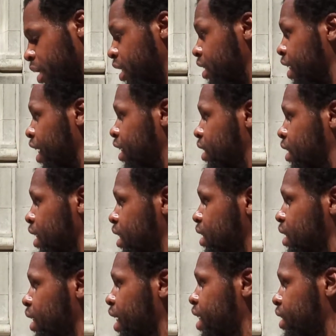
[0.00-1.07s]
Meaning that this
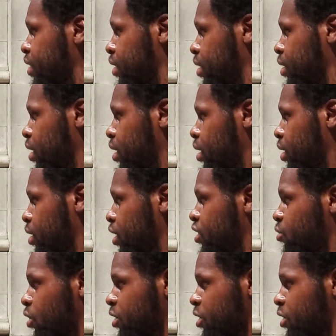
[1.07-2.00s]
nation, this one